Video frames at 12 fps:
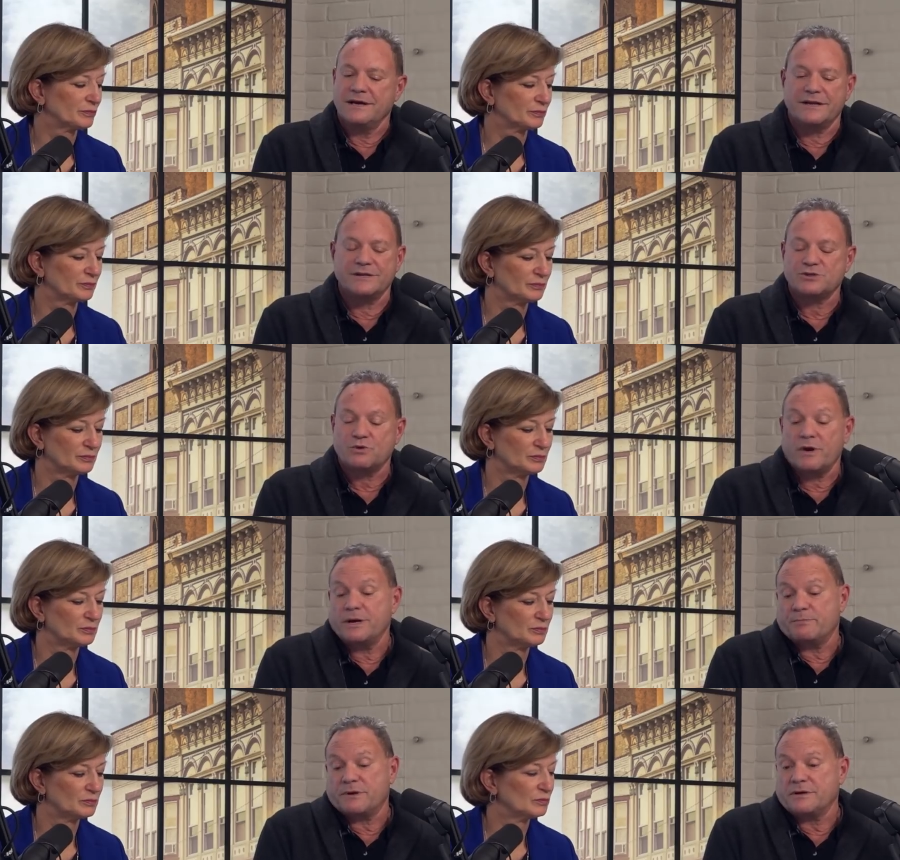Speaker 1: and it's
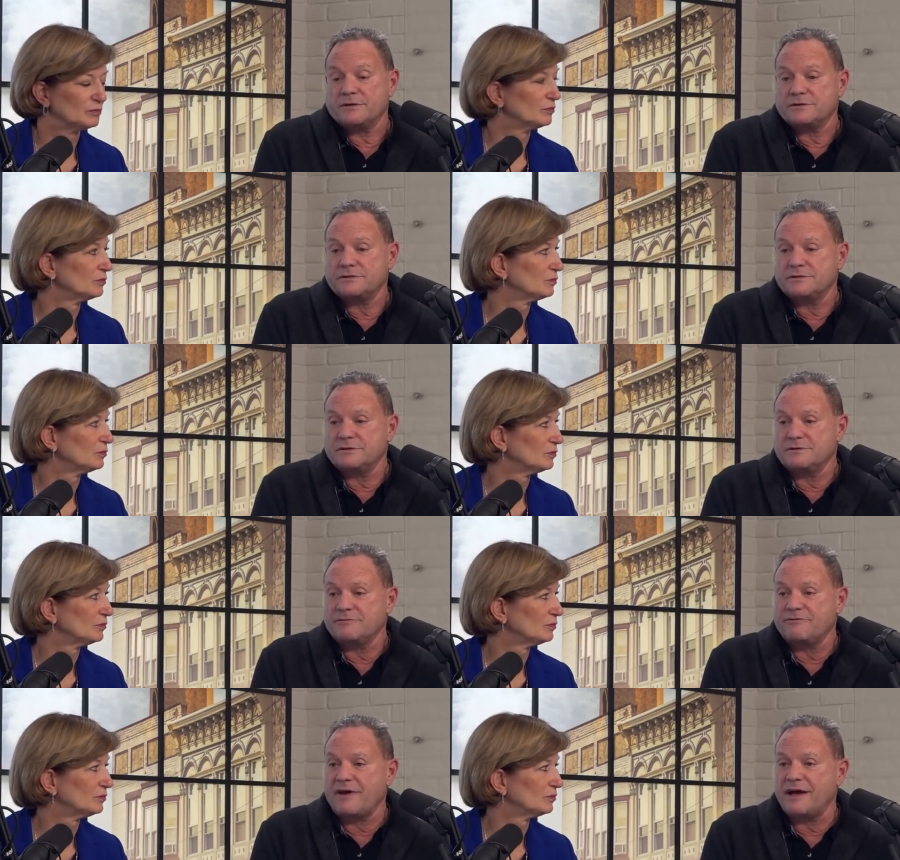great because
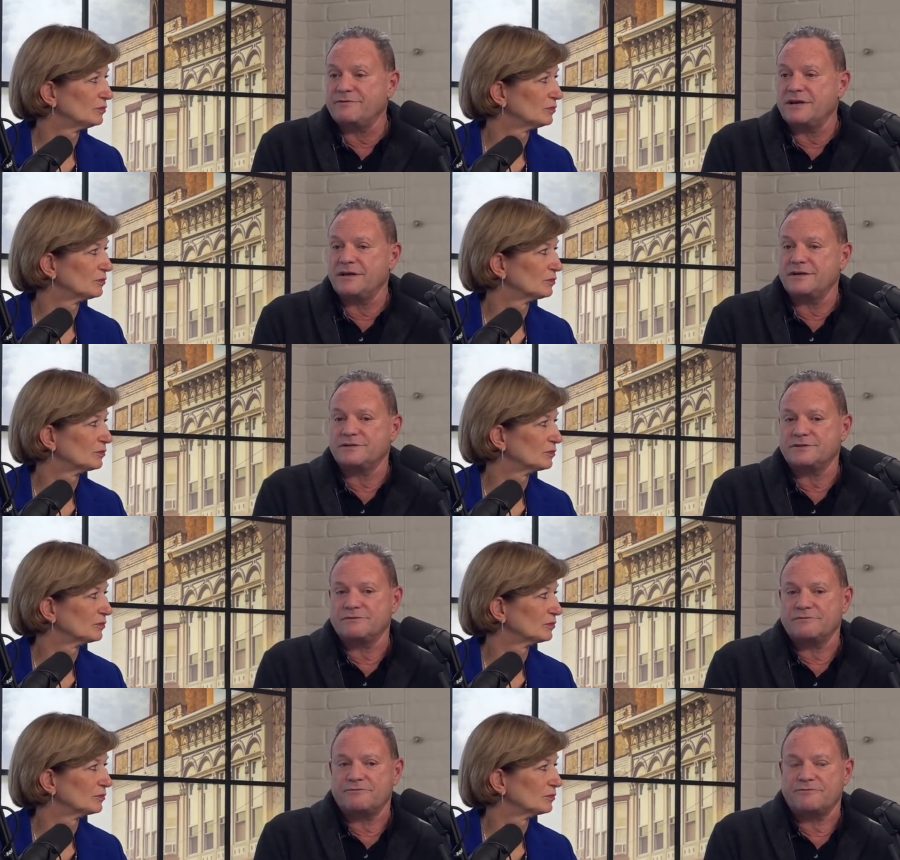uh, five days
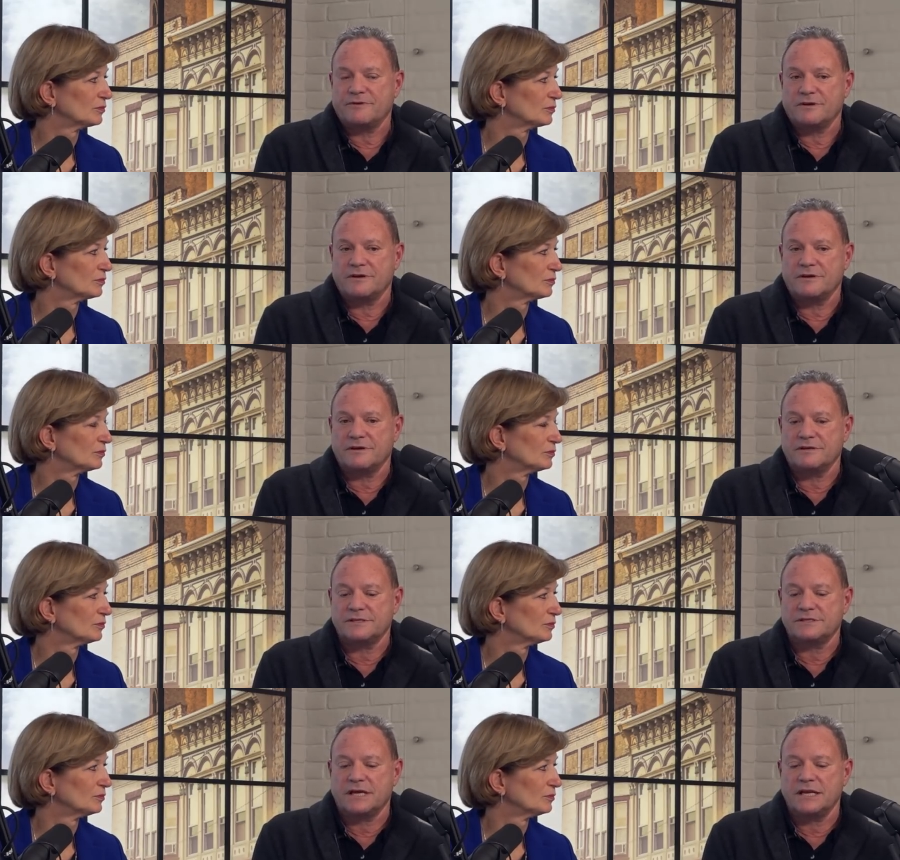of
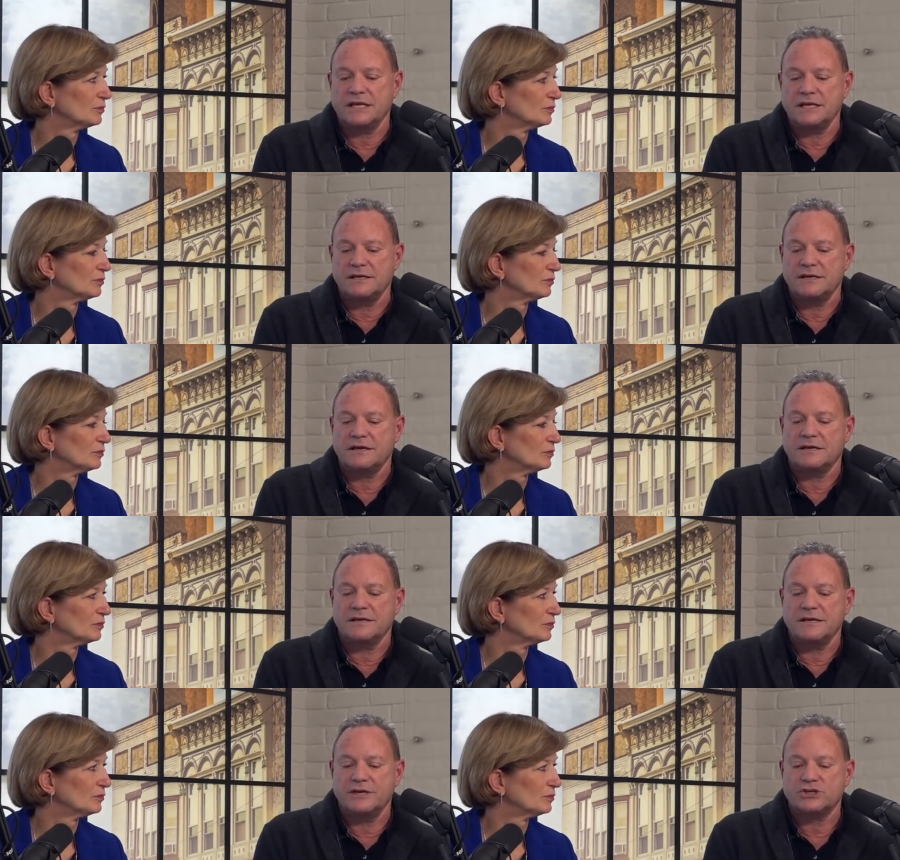uh, study,
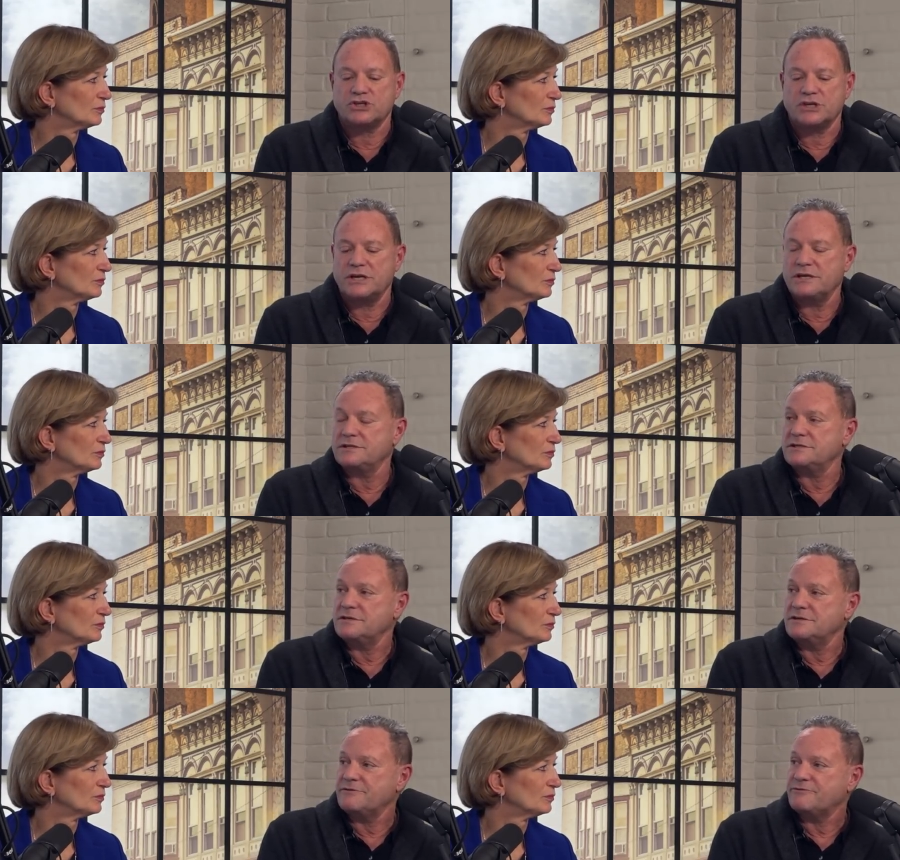and each day is
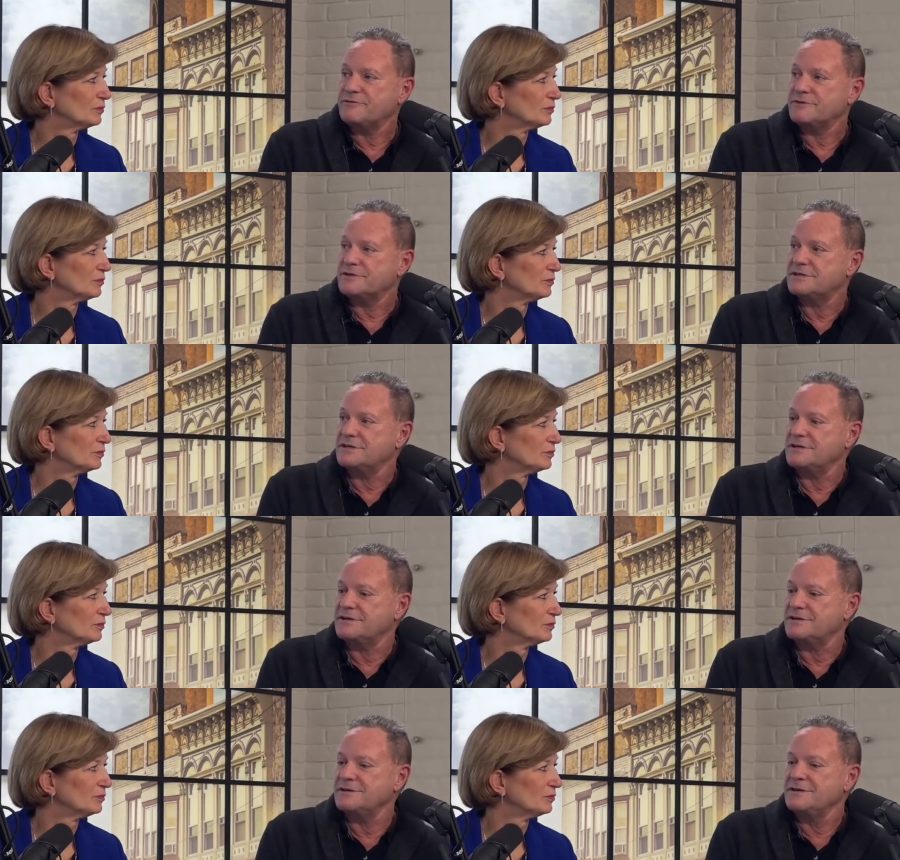in a different
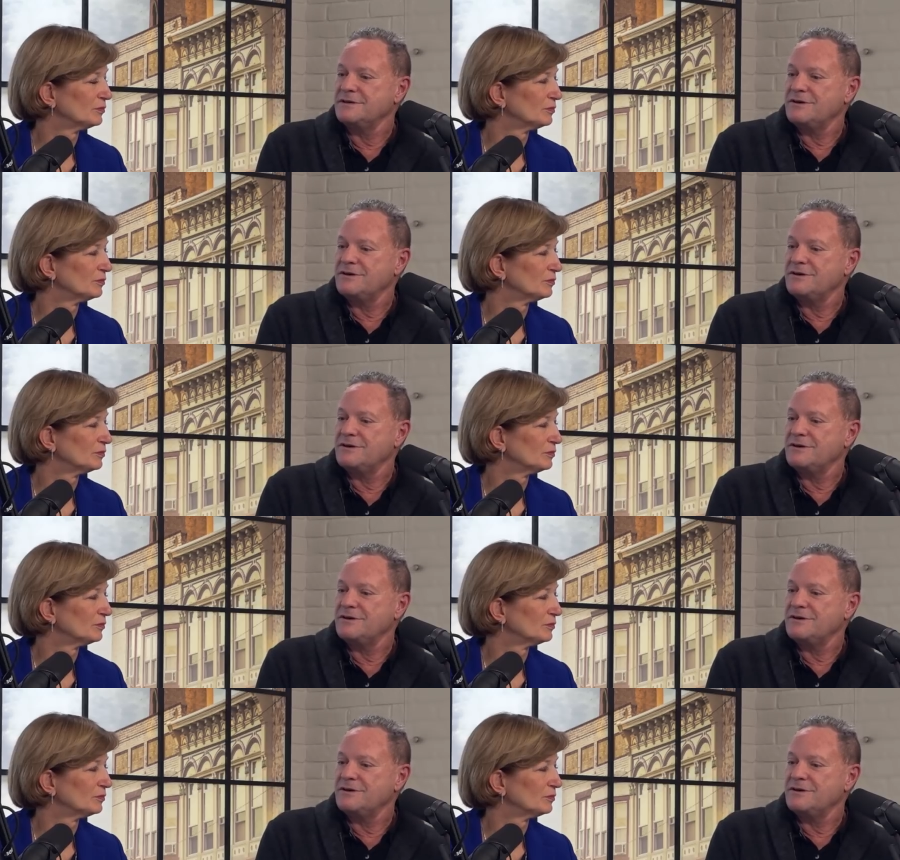uh,